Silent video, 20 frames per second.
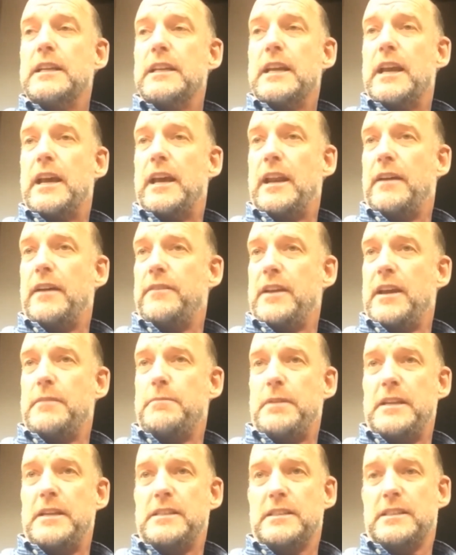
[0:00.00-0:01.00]
And I've had
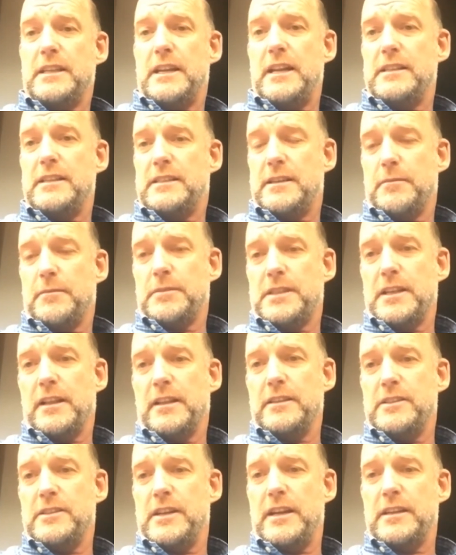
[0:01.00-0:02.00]
patients that had stem
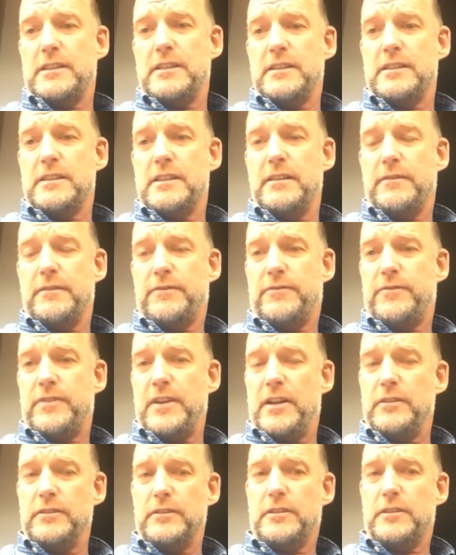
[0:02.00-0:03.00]
cell injections that
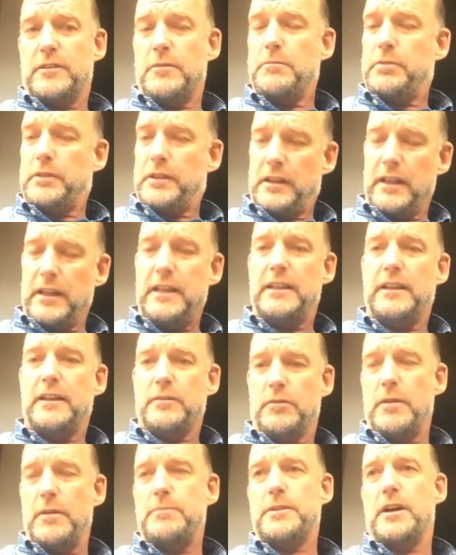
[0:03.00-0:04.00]
felt completely
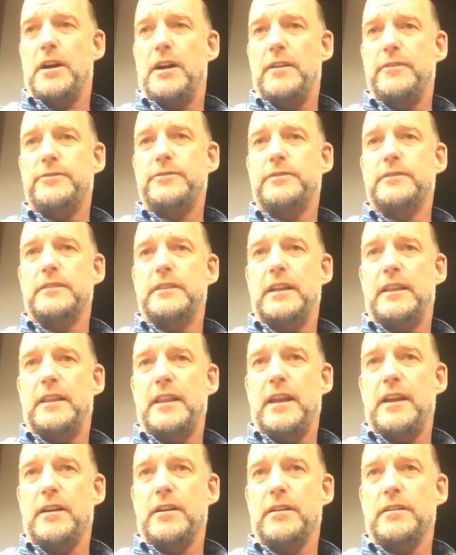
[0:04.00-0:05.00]
ripped off. And
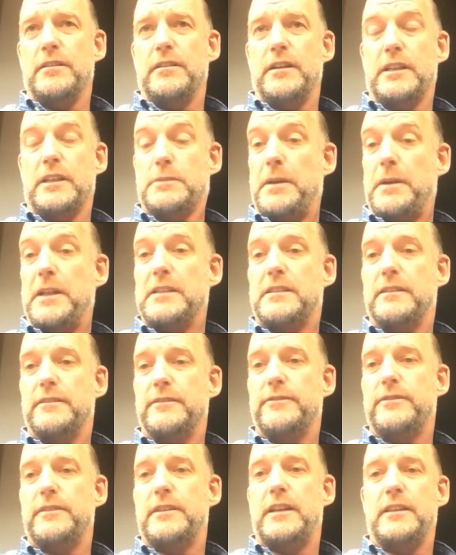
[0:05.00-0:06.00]
they are
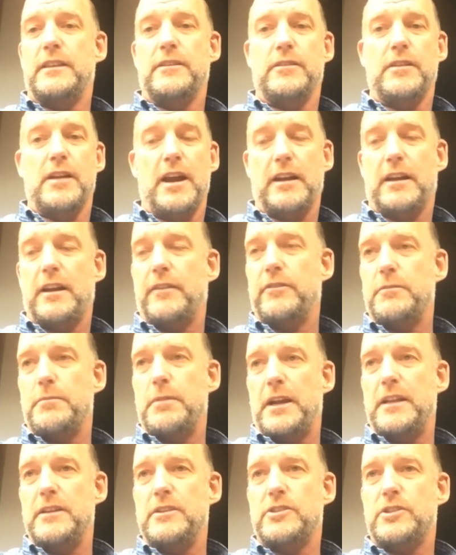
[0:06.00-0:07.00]
expensive and they're not covered
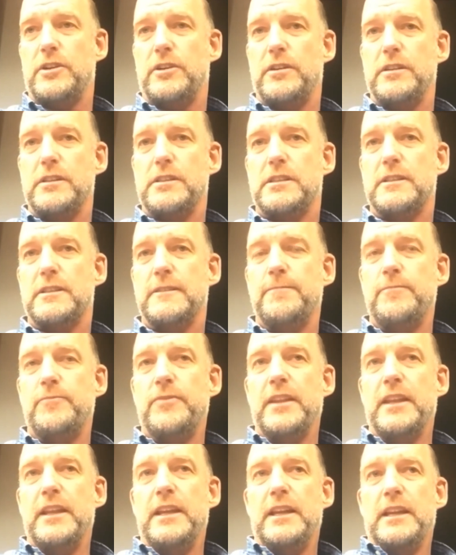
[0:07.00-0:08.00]
by insurance.
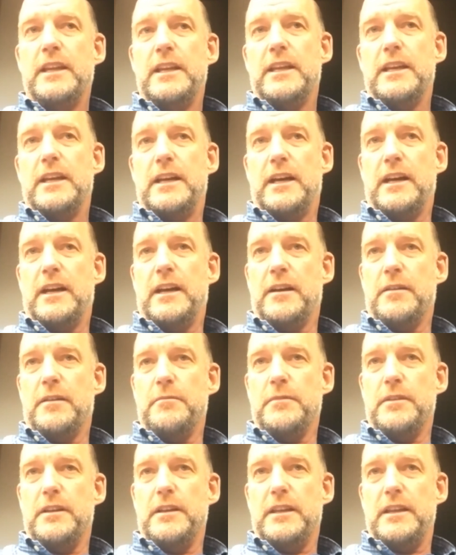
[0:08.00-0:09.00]

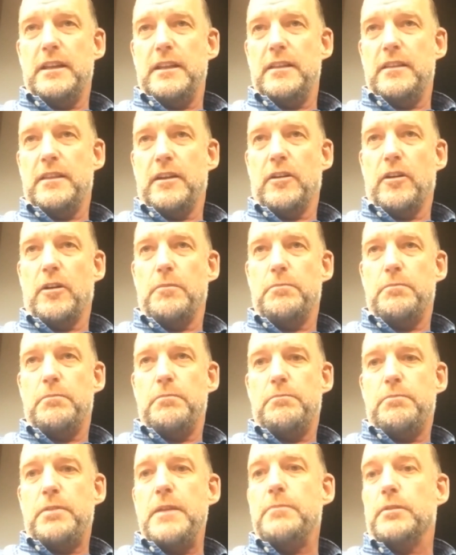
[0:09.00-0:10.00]
There are
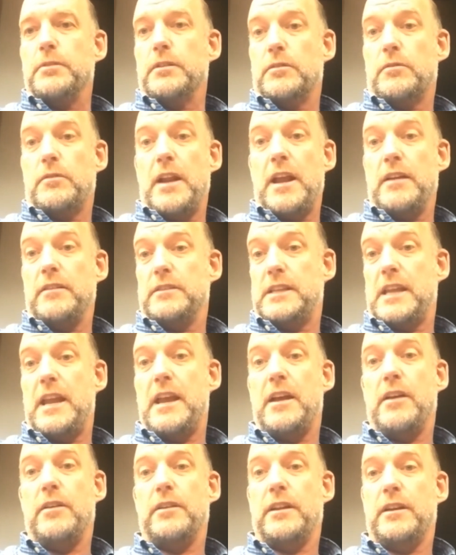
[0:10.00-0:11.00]
people around
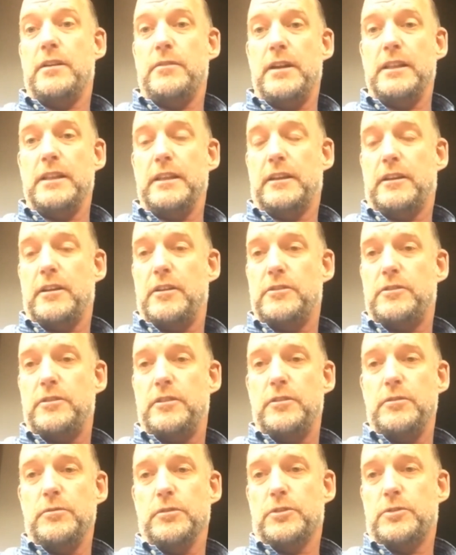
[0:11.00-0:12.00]
town and around the
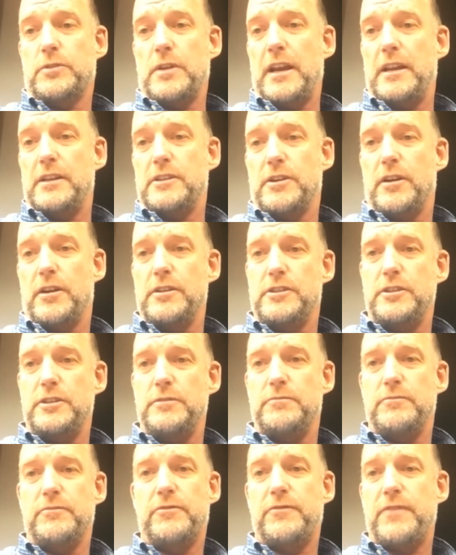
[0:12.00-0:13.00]
country who will try to charge
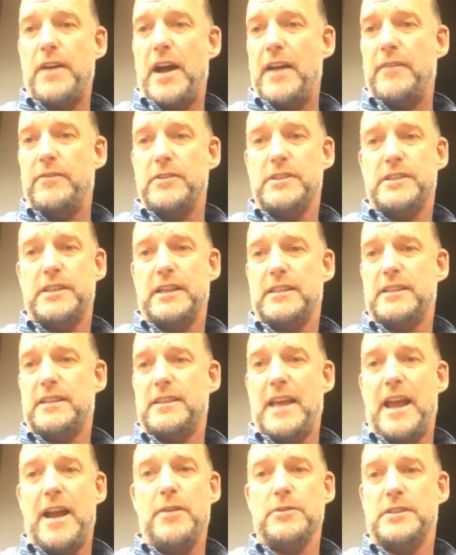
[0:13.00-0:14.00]
you $5,000 or
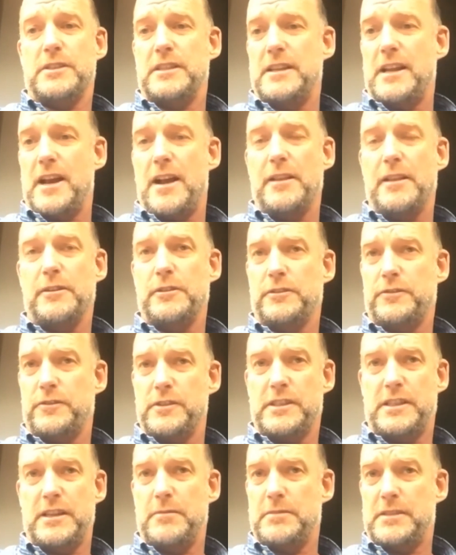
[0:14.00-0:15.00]
$6,000 for
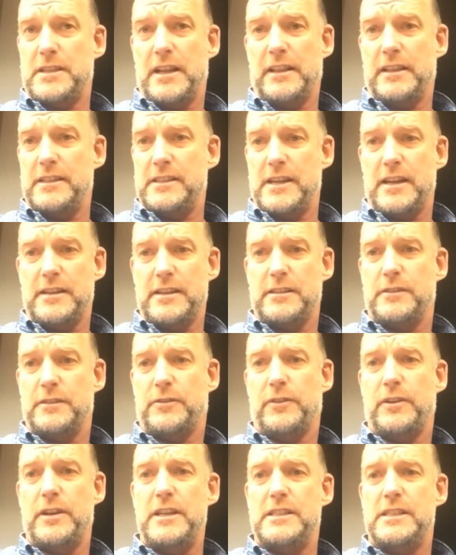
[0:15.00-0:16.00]
stem cell injections
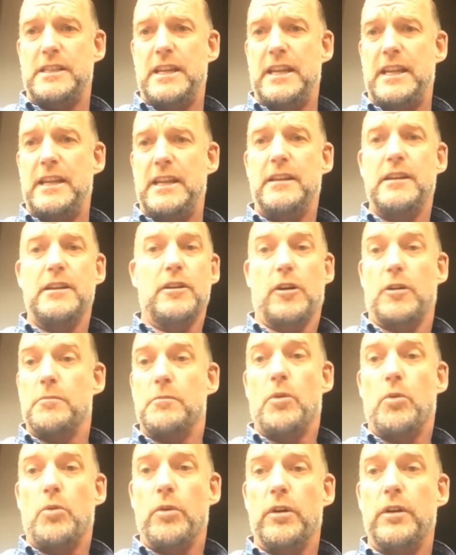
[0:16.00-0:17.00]
for each knee or
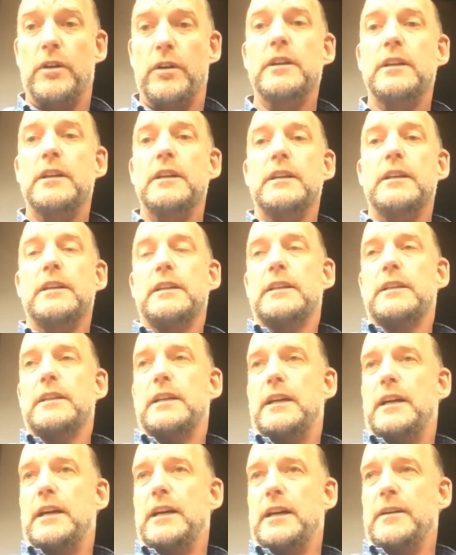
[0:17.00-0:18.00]
more.
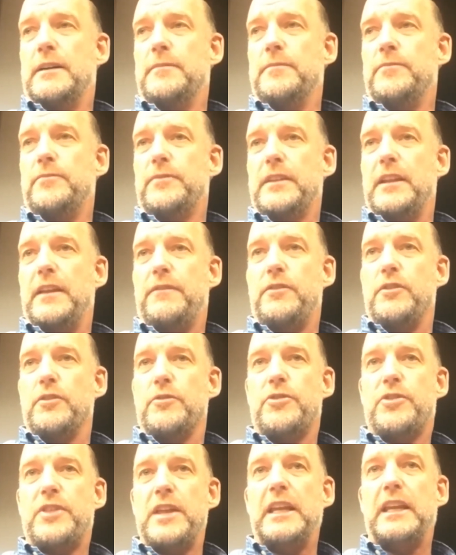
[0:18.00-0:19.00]
If you're
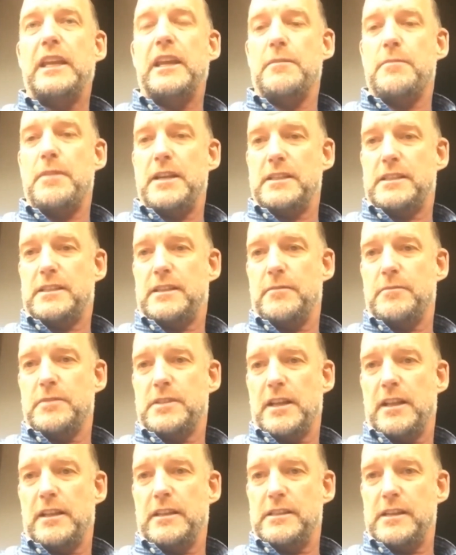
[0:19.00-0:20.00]
thinking about stem
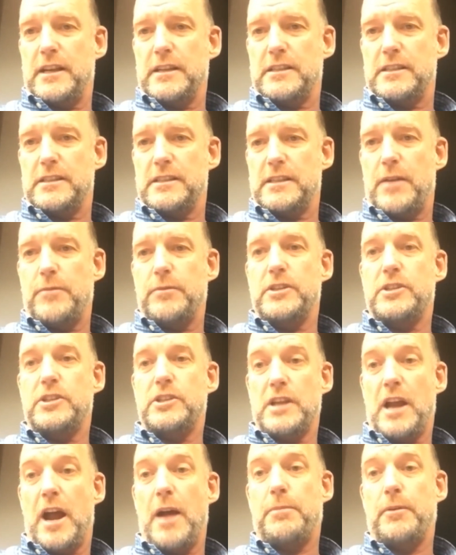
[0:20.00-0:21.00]
cell injections, I would
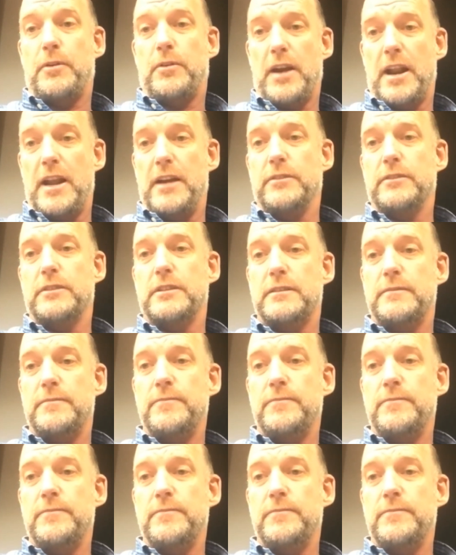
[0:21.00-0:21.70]
shop around